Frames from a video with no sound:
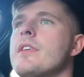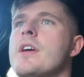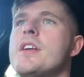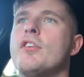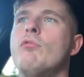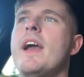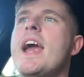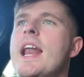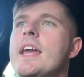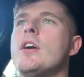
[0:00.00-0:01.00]
It's a
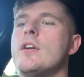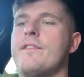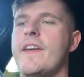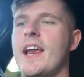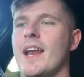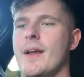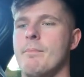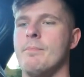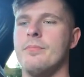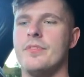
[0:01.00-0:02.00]
really good
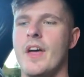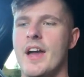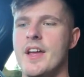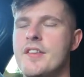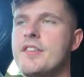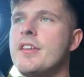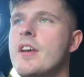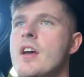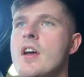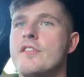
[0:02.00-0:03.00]
feeling, that is.
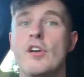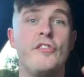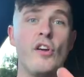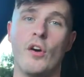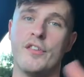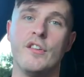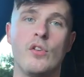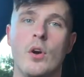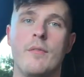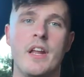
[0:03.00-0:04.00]
So Josh, that you
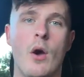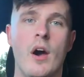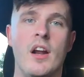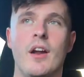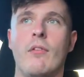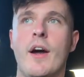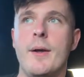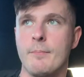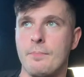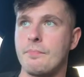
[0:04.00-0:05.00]
saw in a video earlier, right?
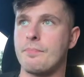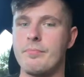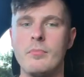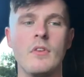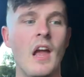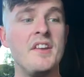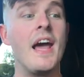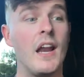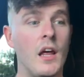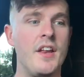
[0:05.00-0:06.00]
And
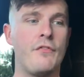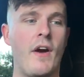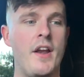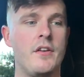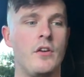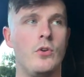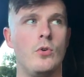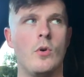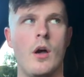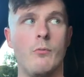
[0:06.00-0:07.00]
Ella, his friend,
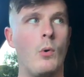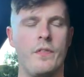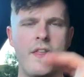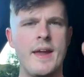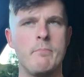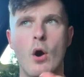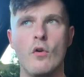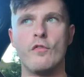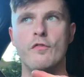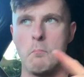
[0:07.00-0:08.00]
who, well, they
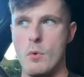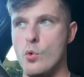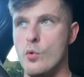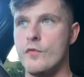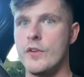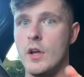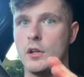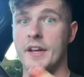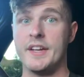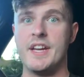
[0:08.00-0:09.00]
both moved
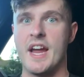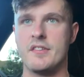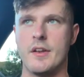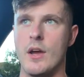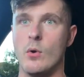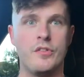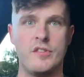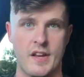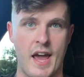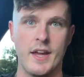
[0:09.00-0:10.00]
like yesterday or
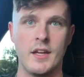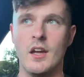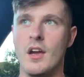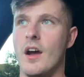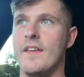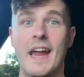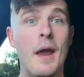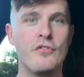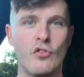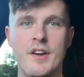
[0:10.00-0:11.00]
today and they
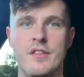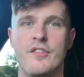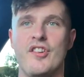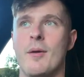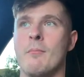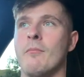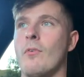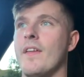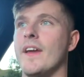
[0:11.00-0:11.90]
came straight to the gym, right?